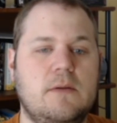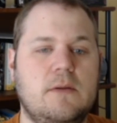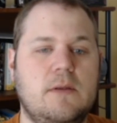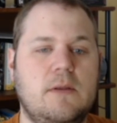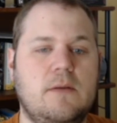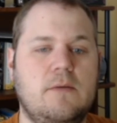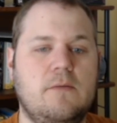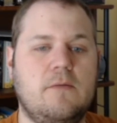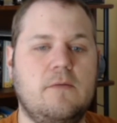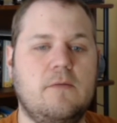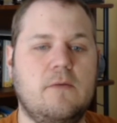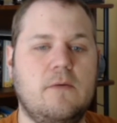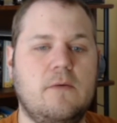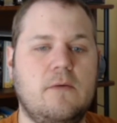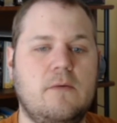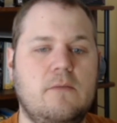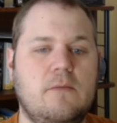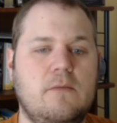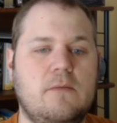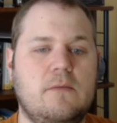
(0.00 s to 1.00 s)
And
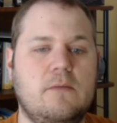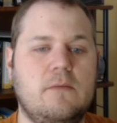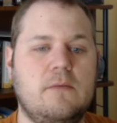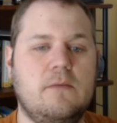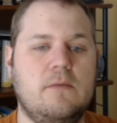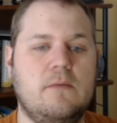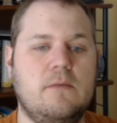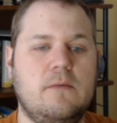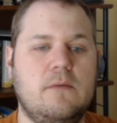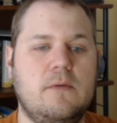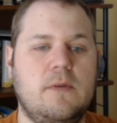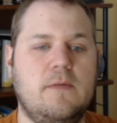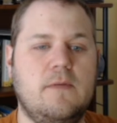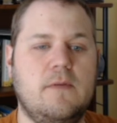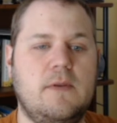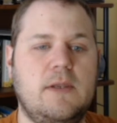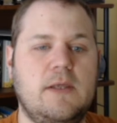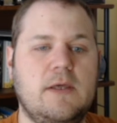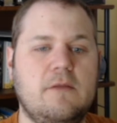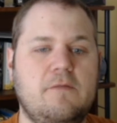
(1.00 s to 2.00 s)
so, in
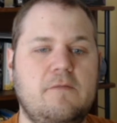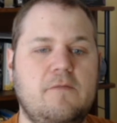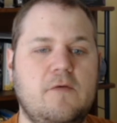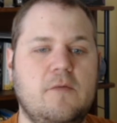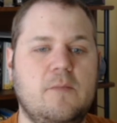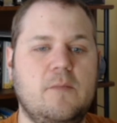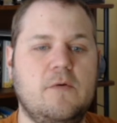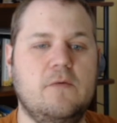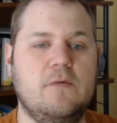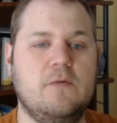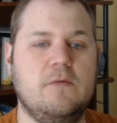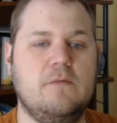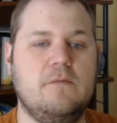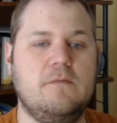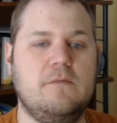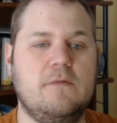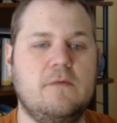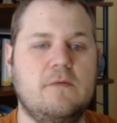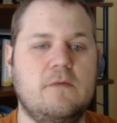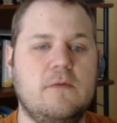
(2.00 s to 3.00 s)
the next few
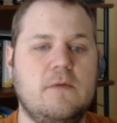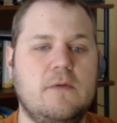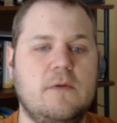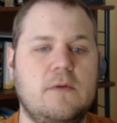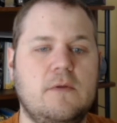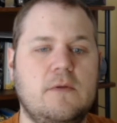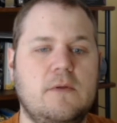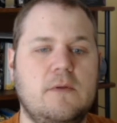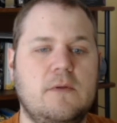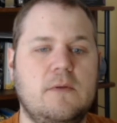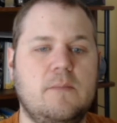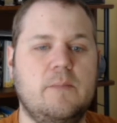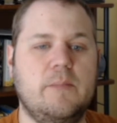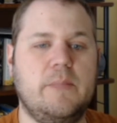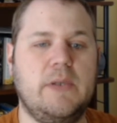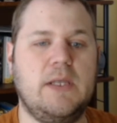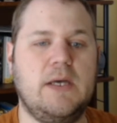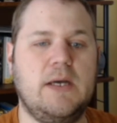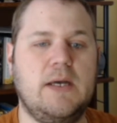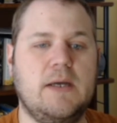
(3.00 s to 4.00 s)
moves,
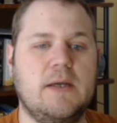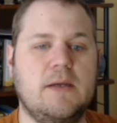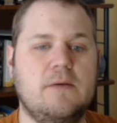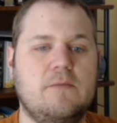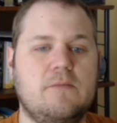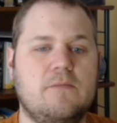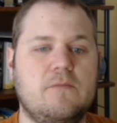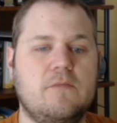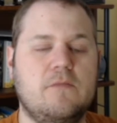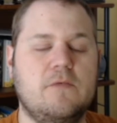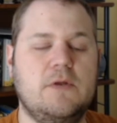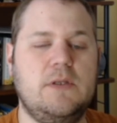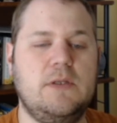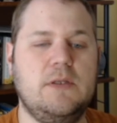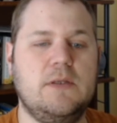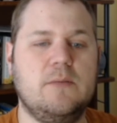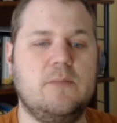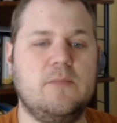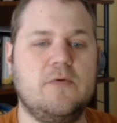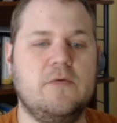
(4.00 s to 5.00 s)
black really
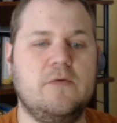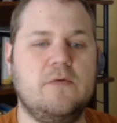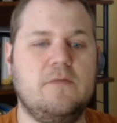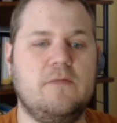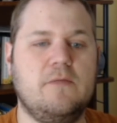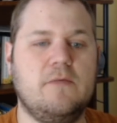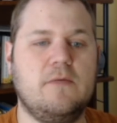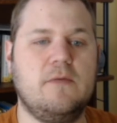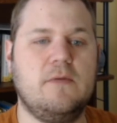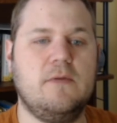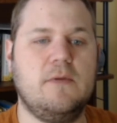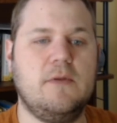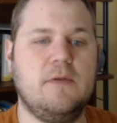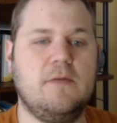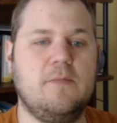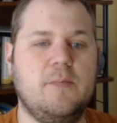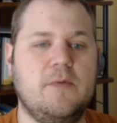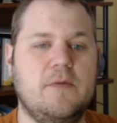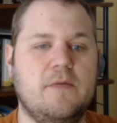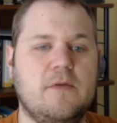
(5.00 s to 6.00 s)
improves
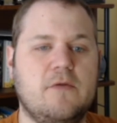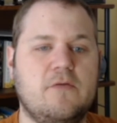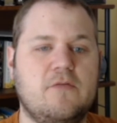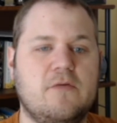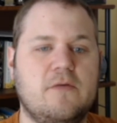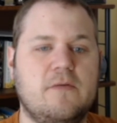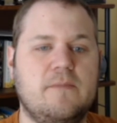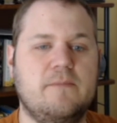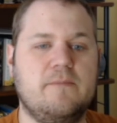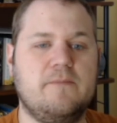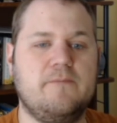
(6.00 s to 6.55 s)
his position